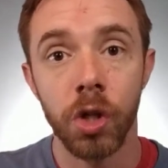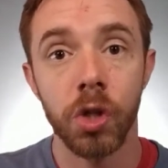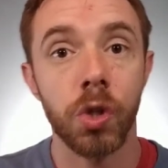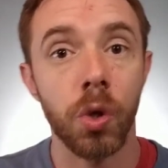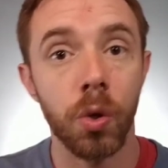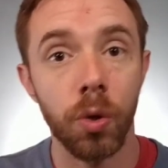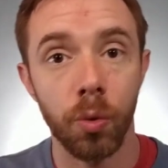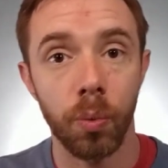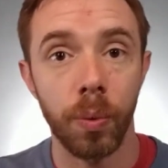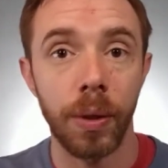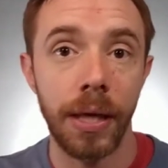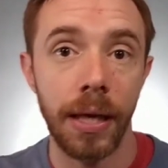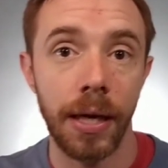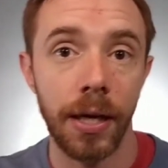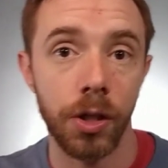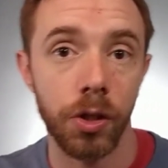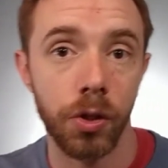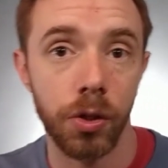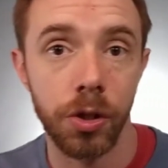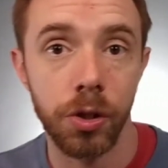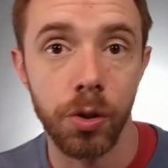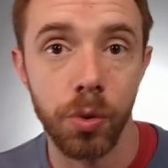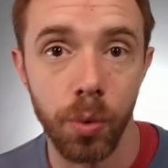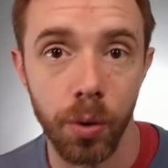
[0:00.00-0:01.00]
so that we can
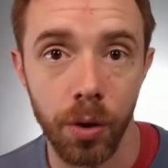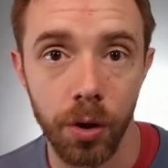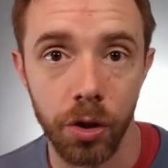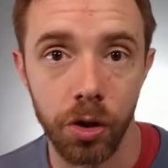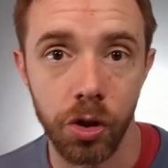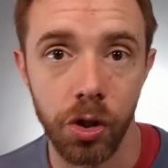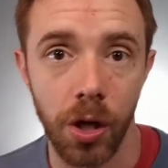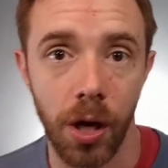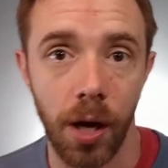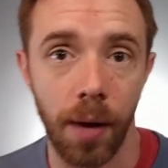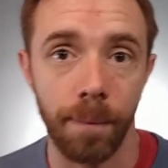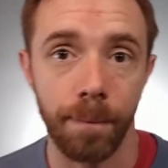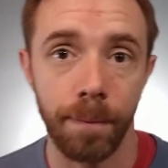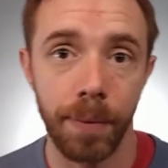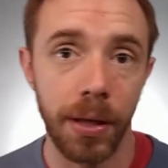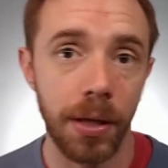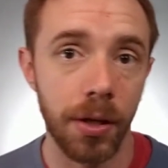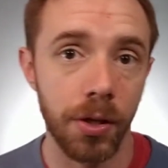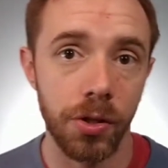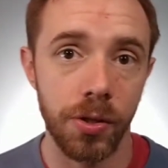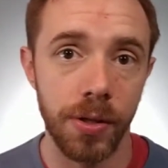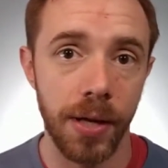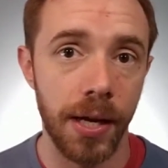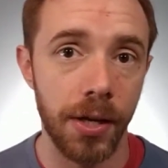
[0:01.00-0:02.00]
actually do a good job.
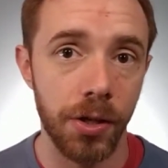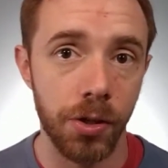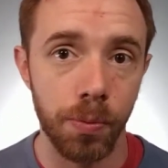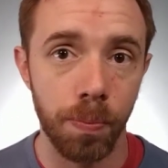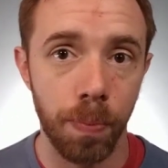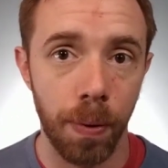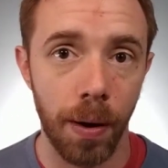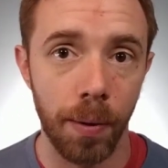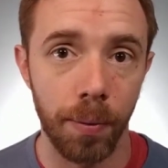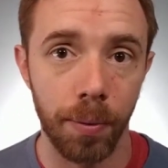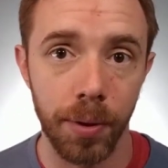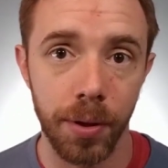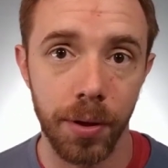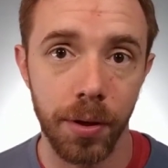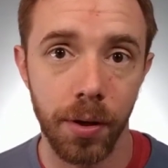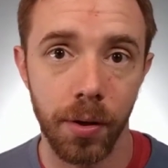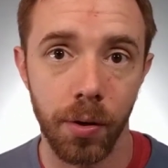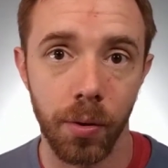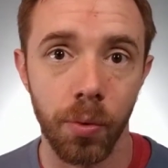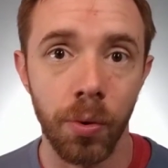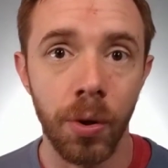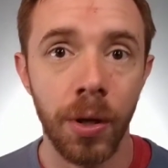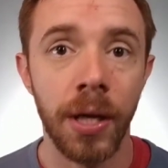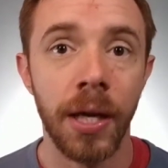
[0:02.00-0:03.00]
Because as you probably
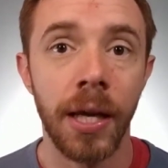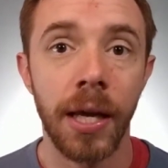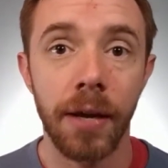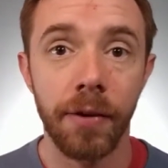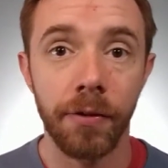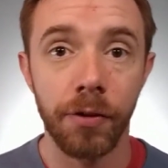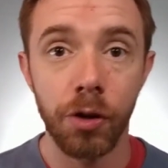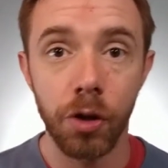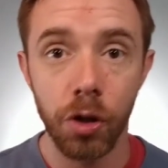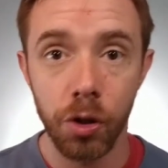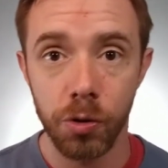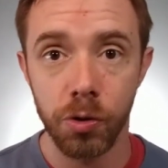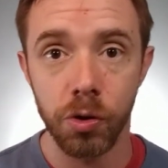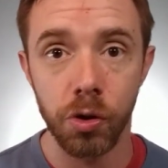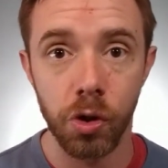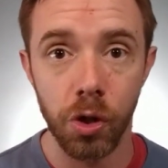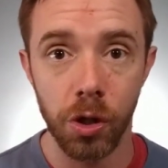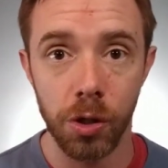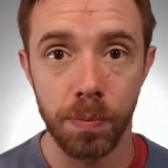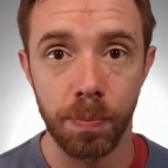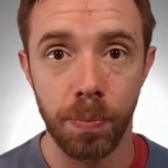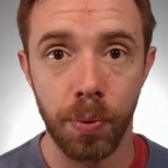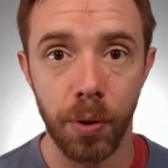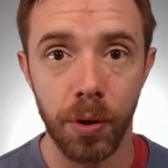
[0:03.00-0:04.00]
know, if you
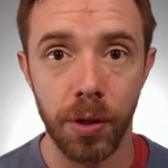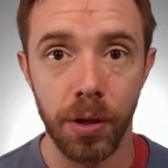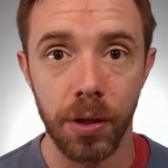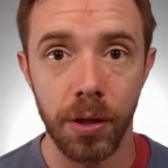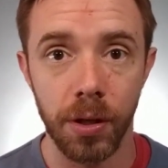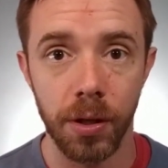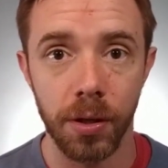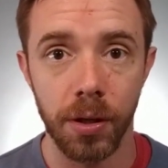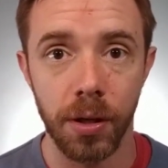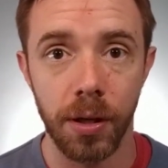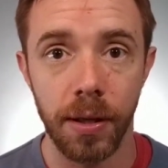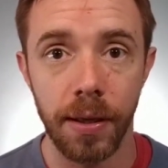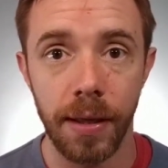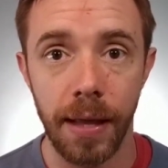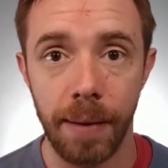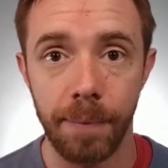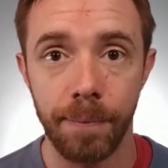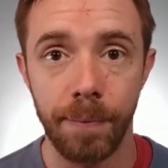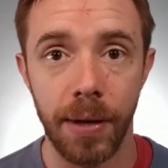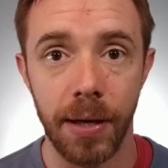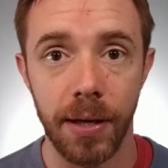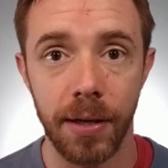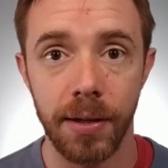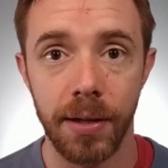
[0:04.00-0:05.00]
just putting in that
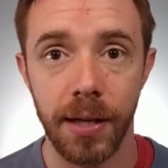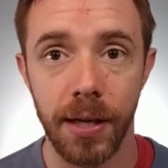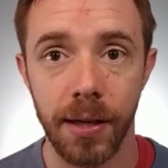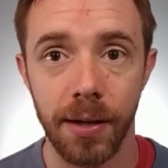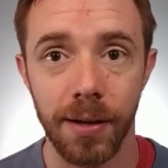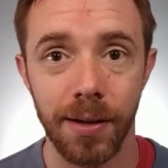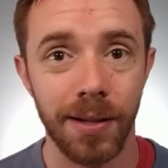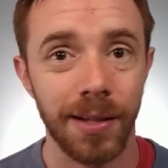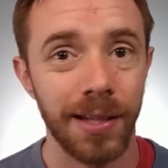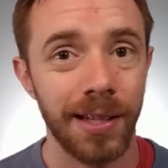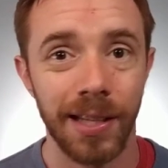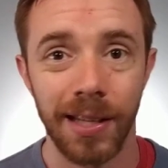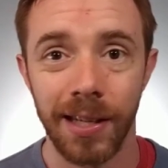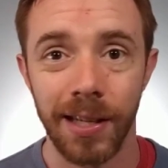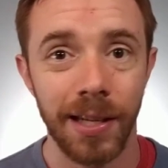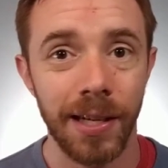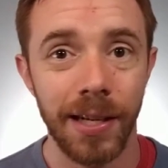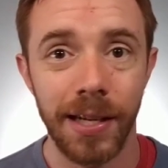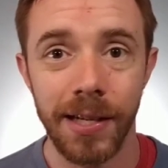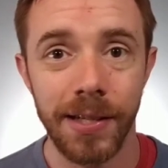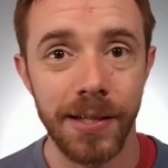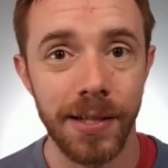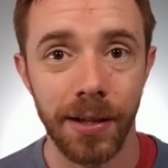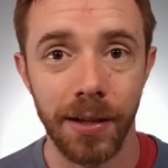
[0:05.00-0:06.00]
metadata
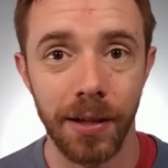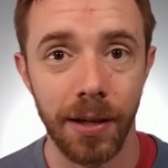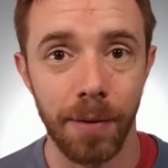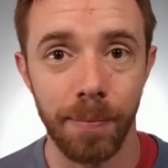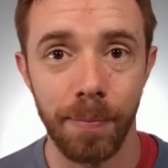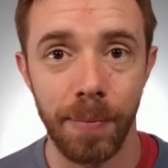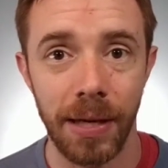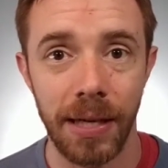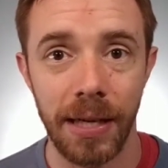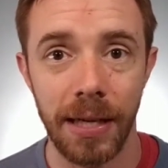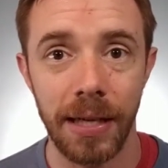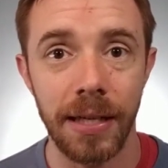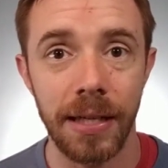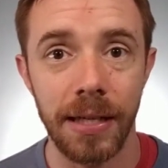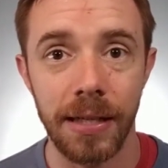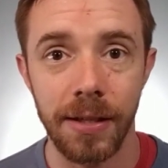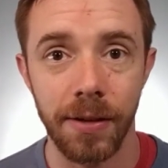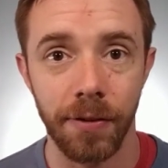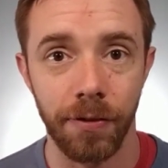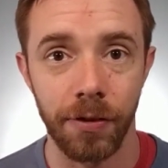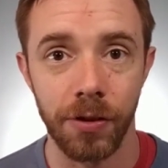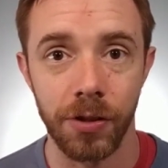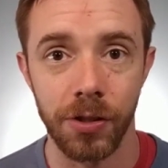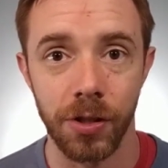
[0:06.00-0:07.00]
isn't going to make any
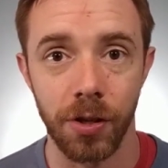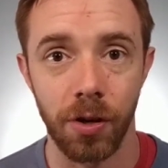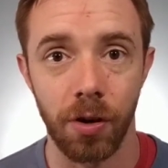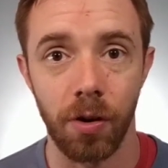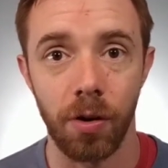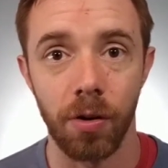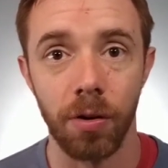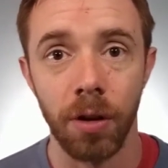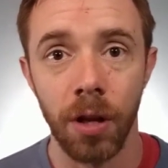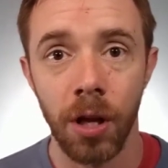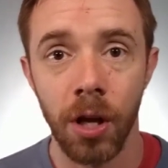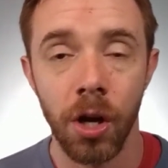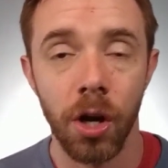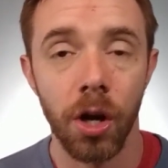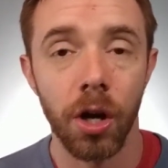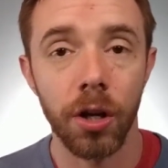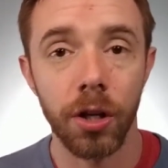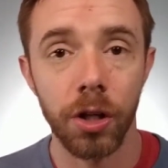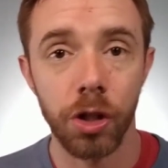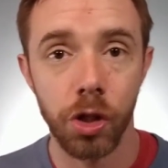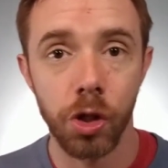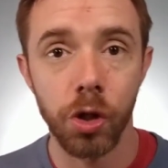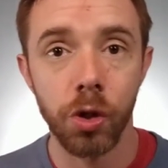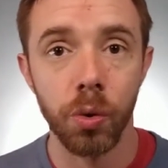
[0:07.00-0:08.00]
difference at all
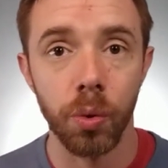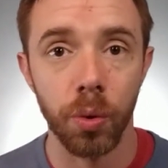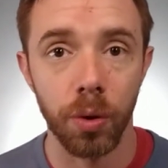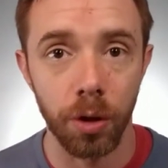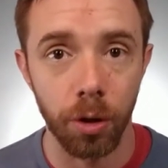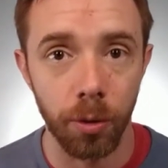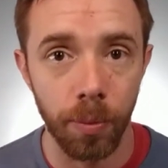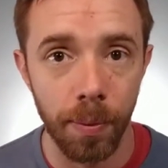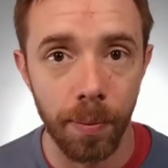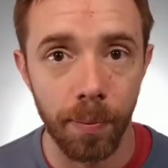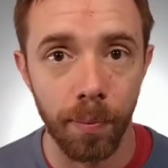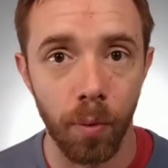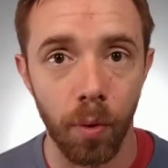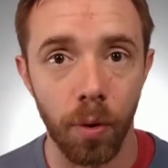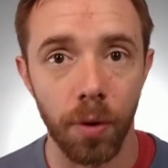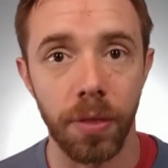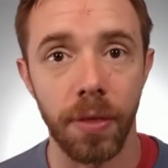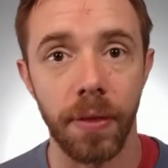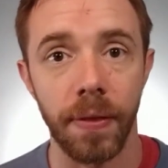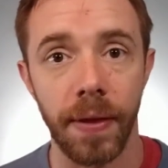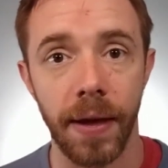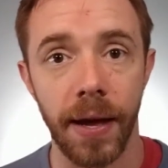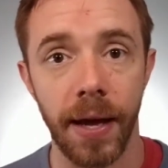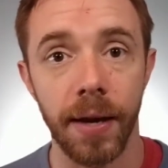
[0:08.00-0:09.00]
unless you do a little bit more
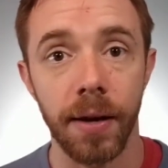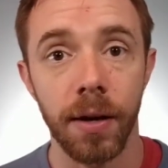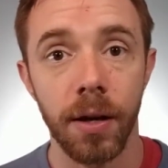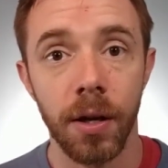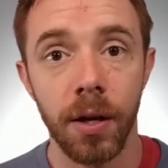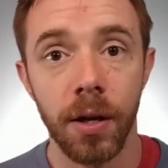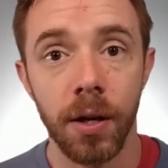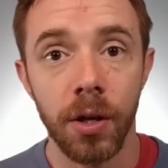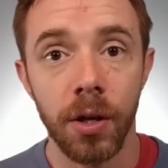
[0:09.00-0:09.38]
than that.